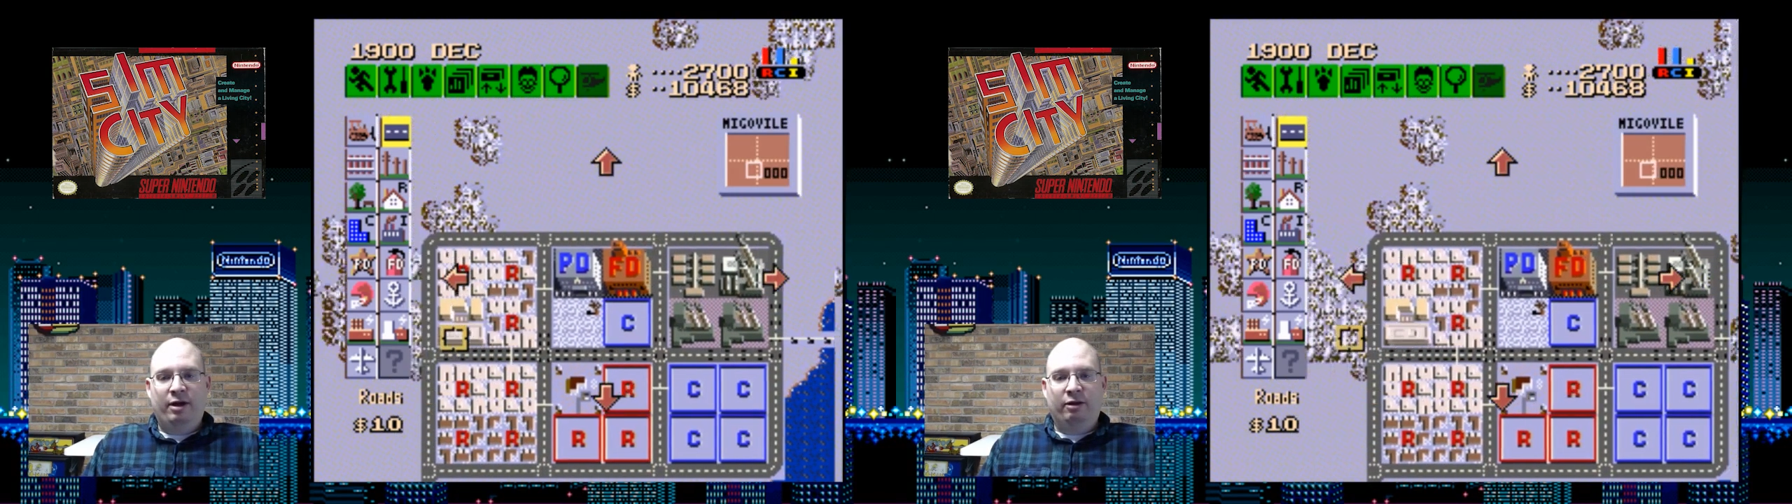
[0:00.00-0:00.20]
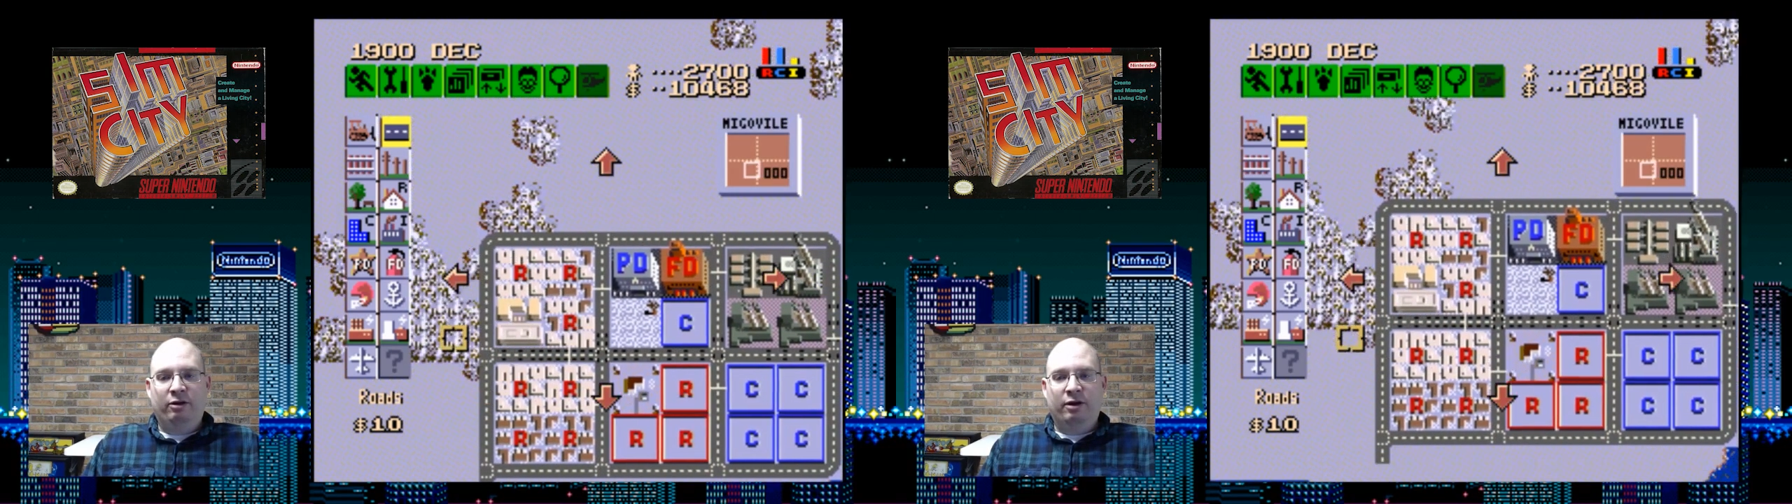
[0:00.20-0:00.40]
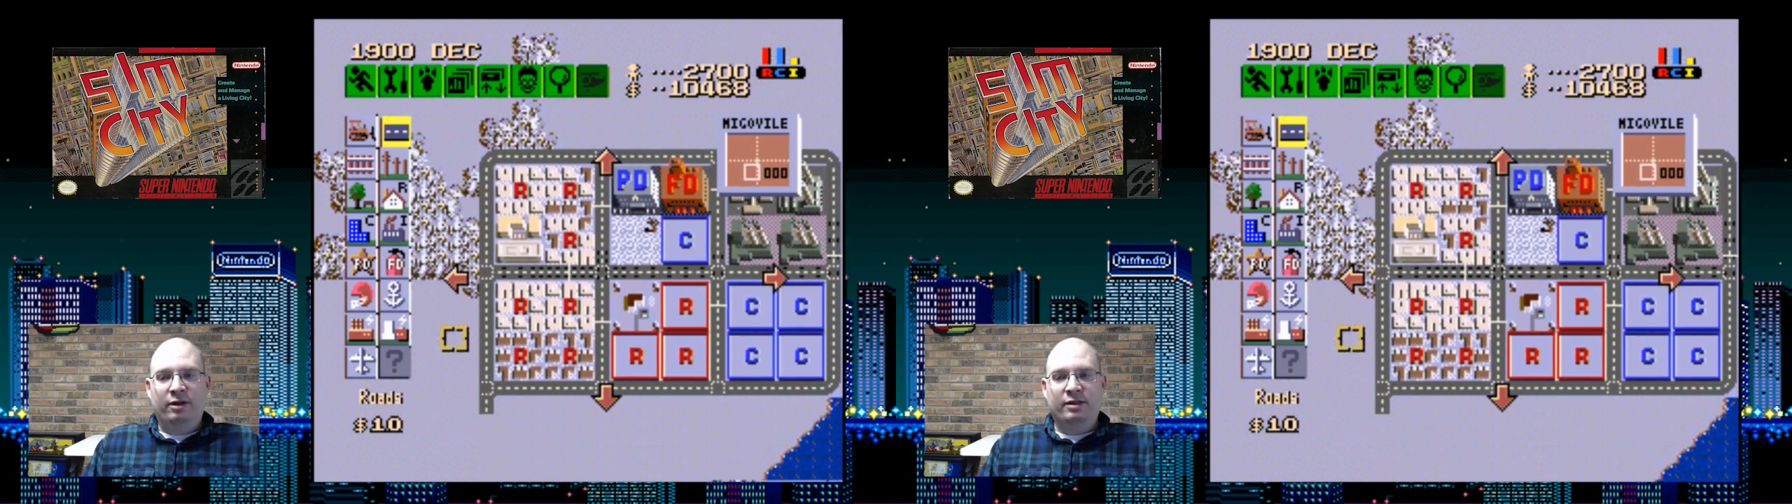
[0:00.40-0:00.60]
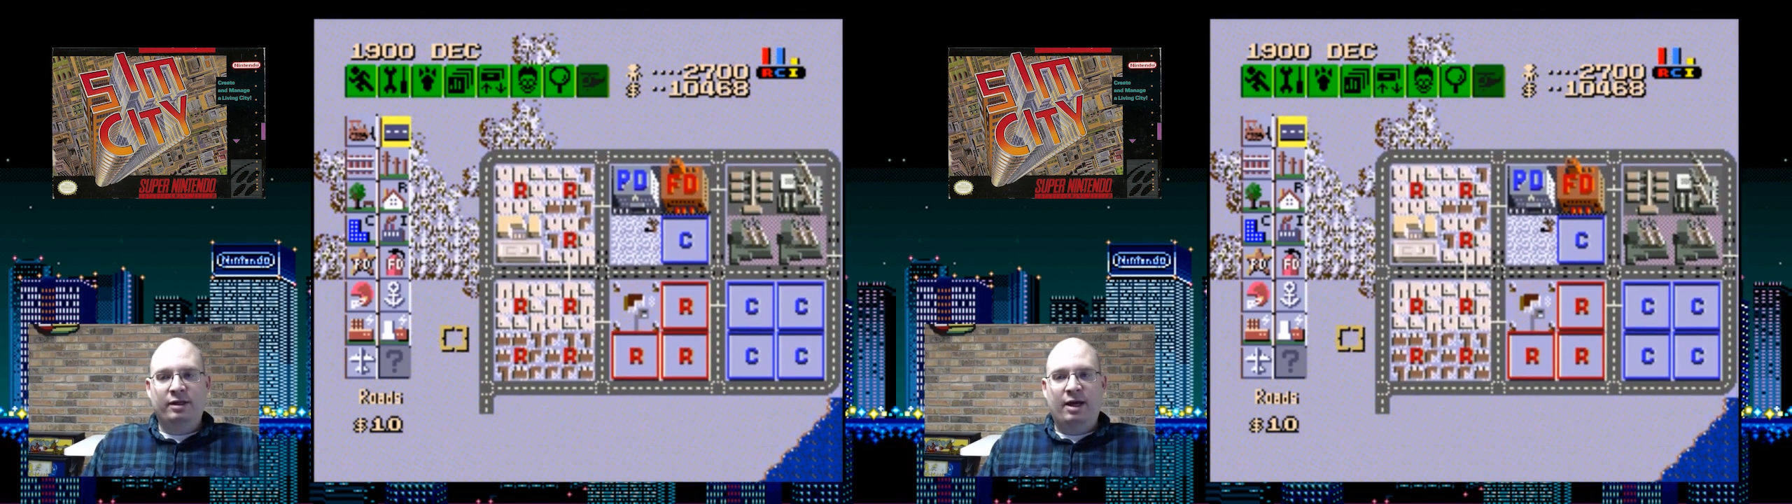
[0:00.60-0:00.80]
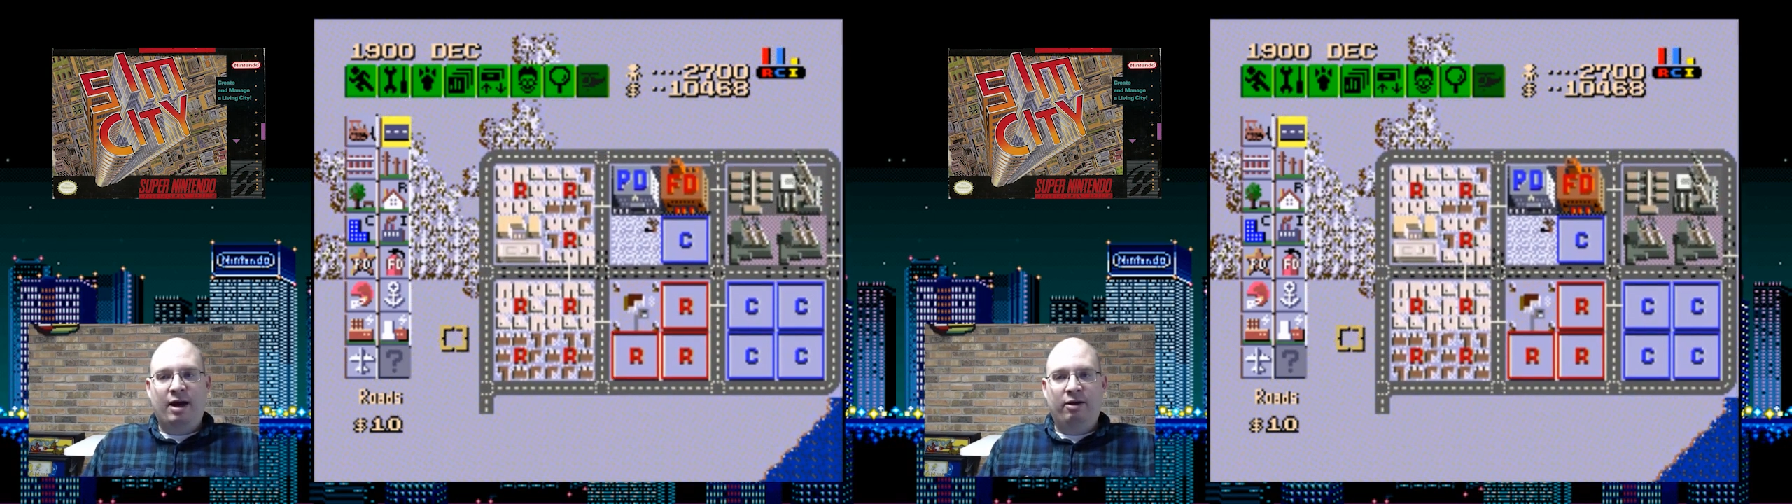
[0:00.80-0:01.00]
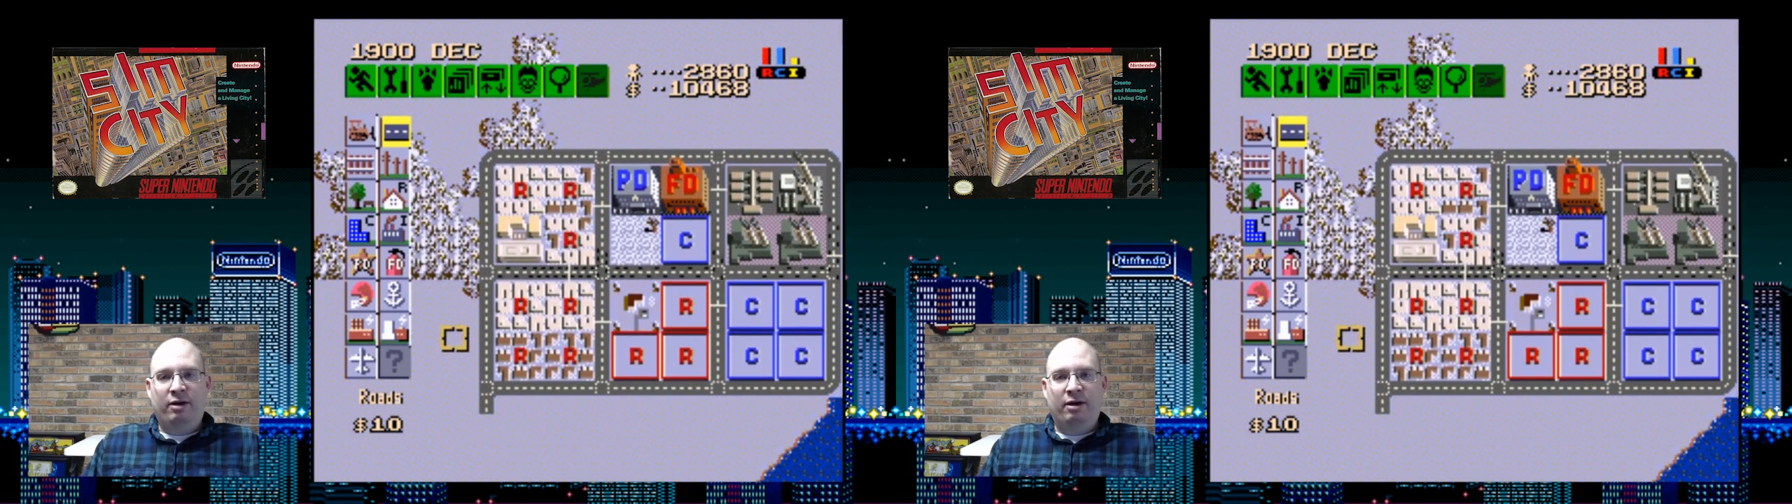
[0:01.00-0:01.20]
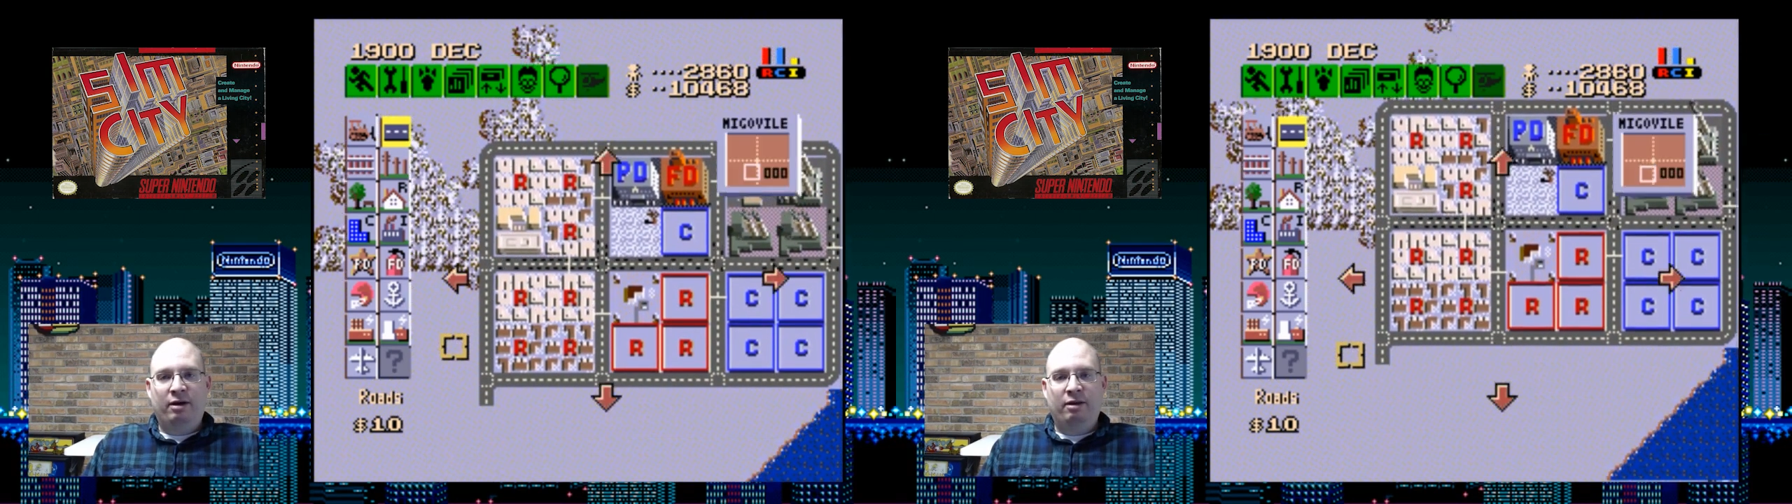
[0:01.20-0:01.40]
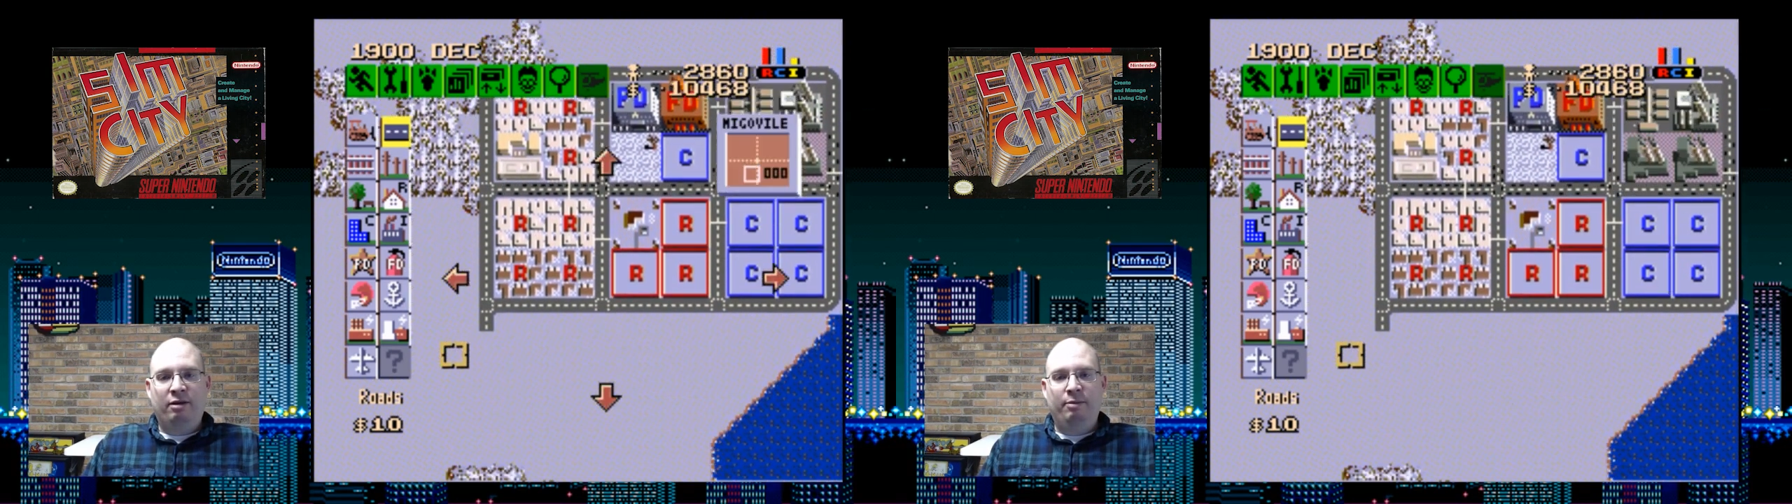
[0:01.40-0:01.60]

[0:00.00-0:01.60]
a look and see how the